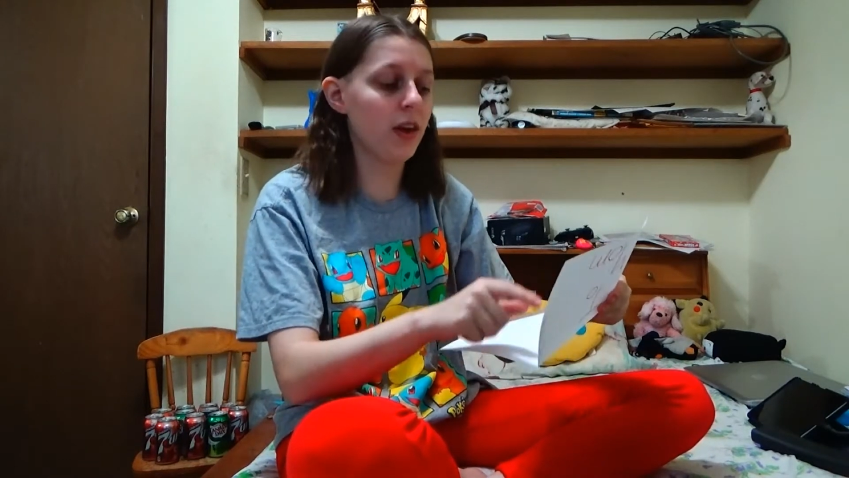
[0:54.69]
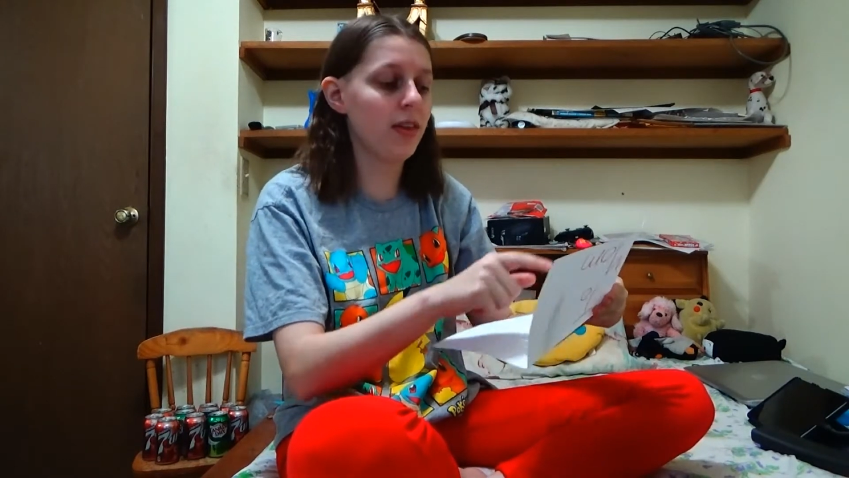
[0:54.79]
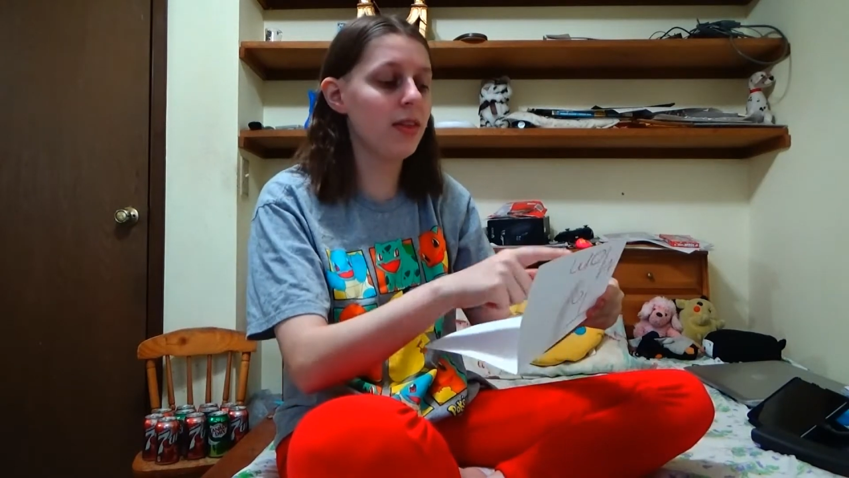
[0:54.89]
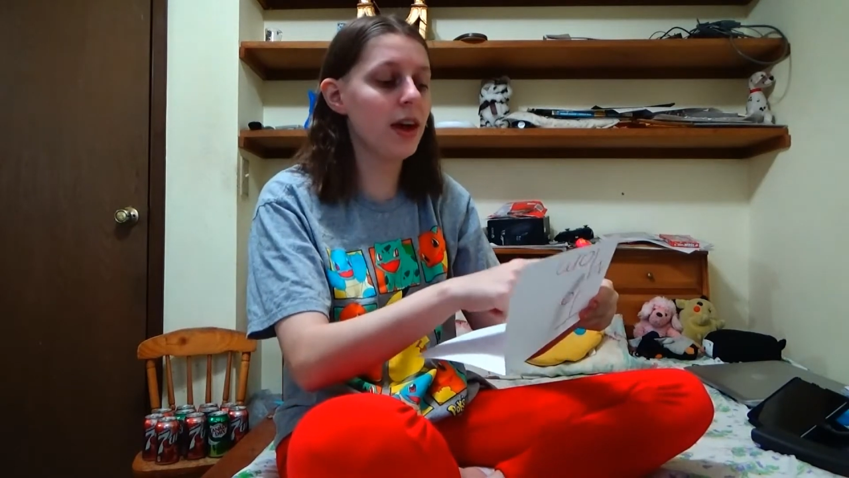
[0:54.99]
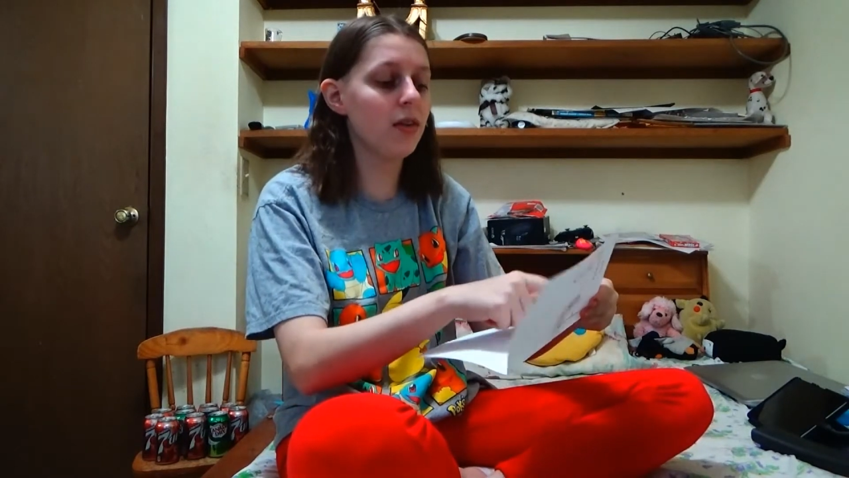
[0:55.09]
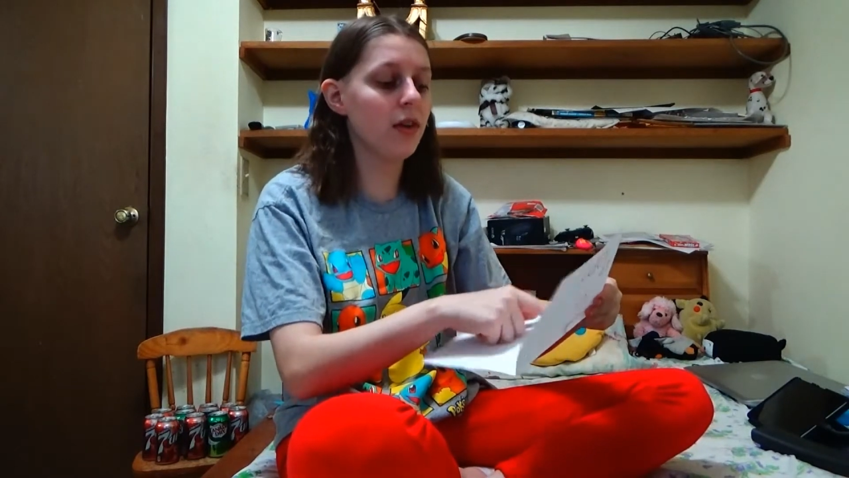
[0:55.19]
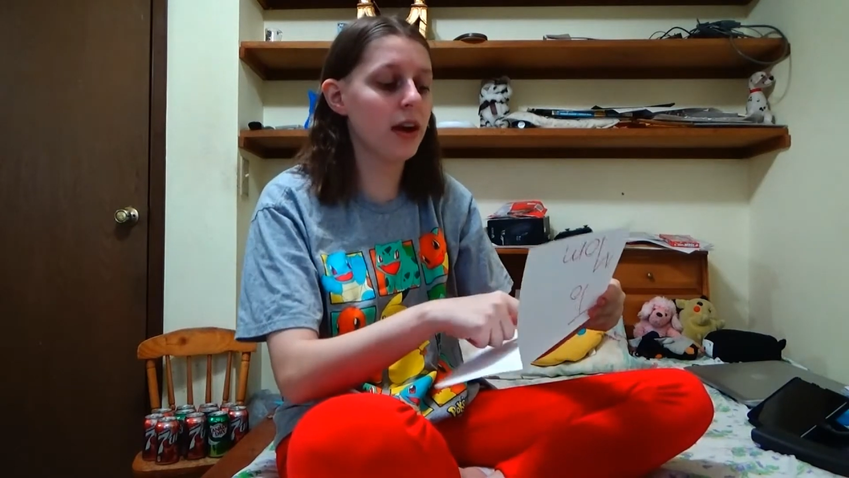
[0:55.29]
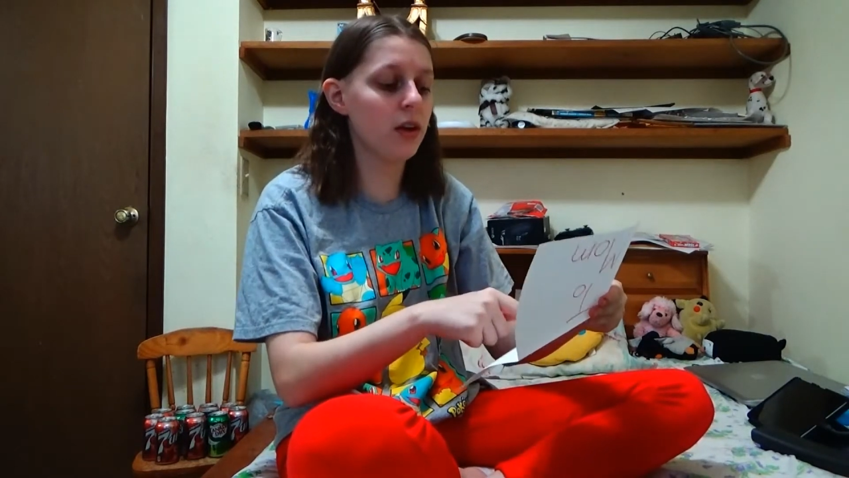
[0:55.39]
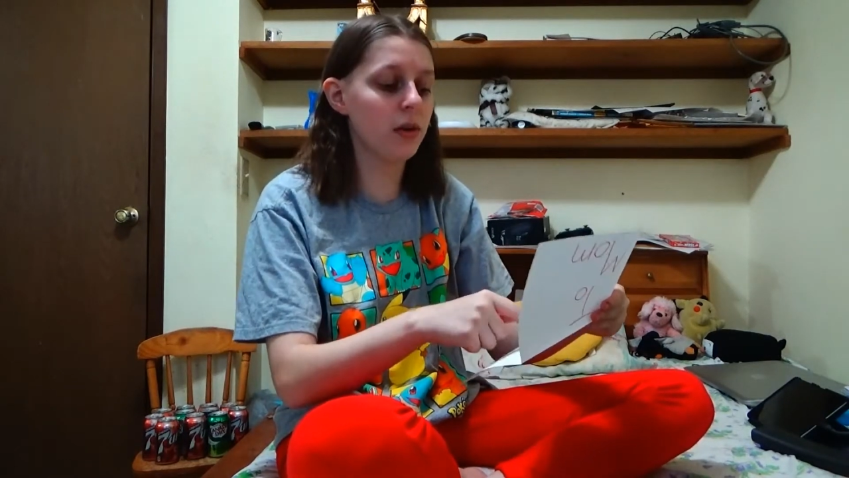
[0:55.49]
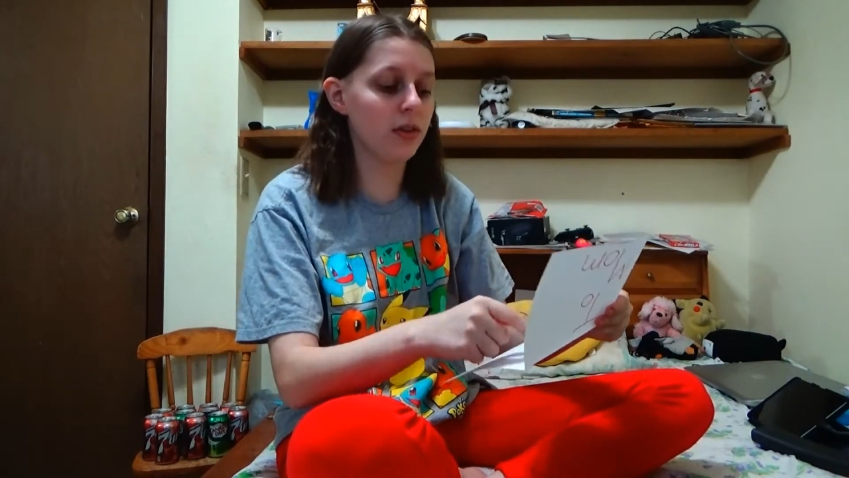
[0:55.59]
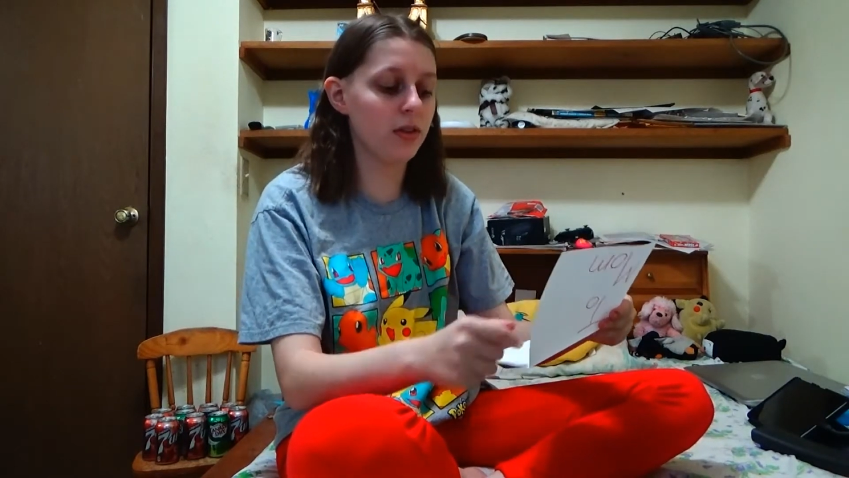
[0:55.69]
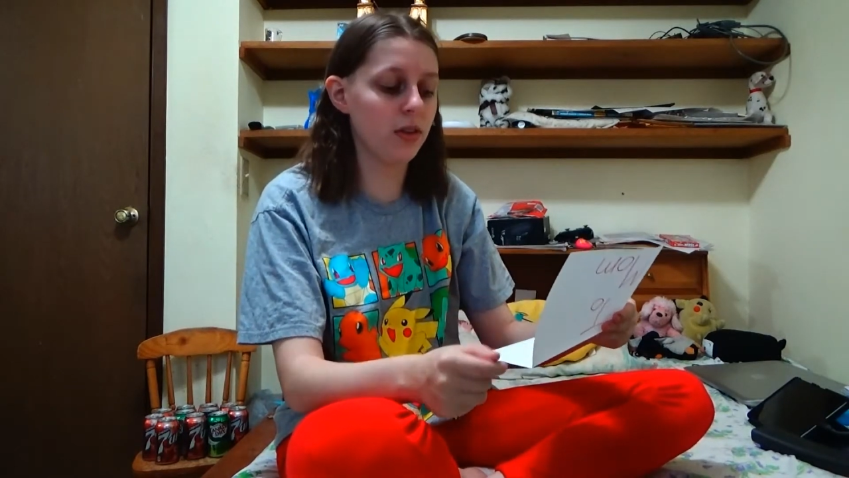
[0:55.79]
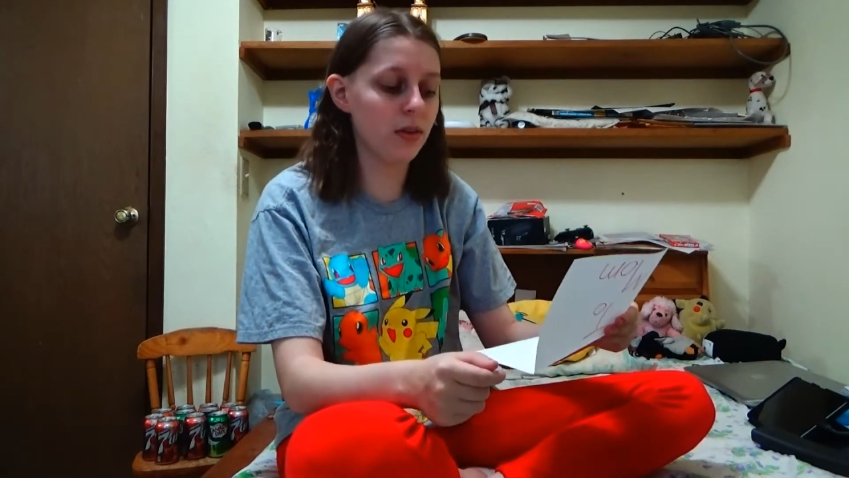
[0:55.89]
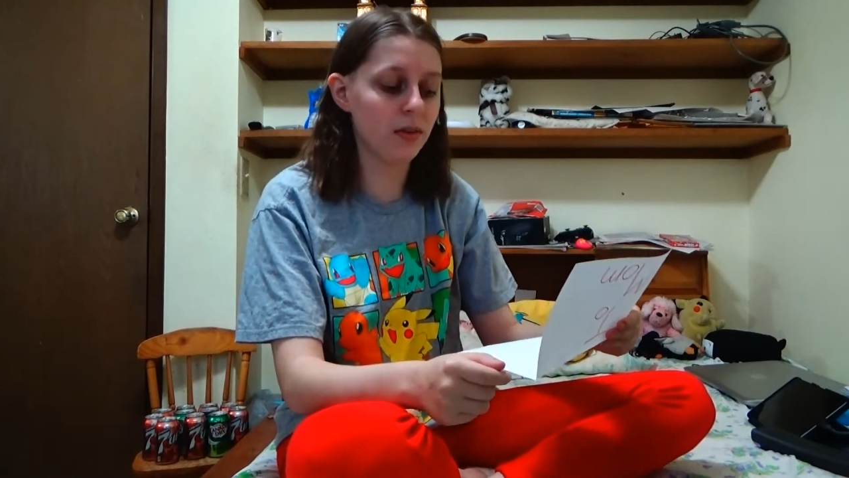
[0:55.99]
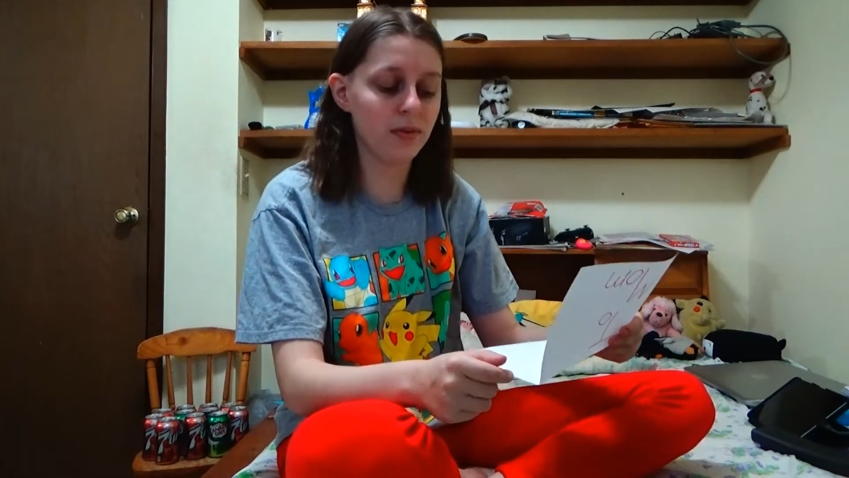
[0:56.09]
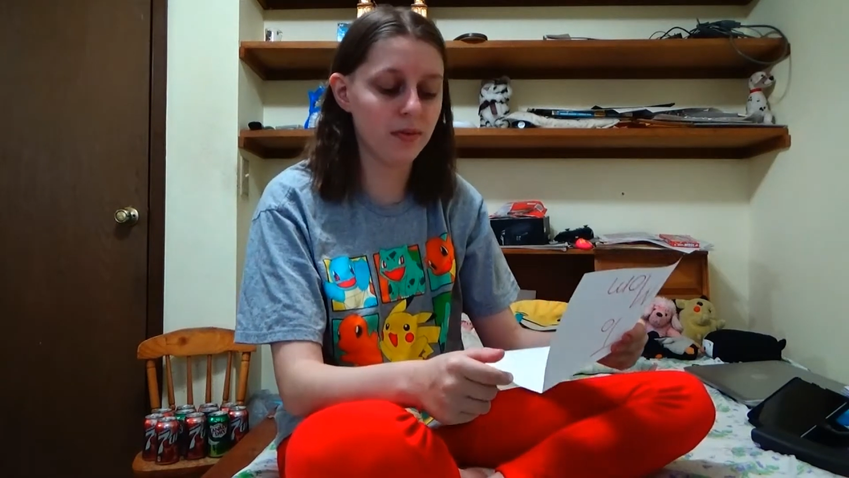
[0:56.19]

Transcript: and then write who it's to.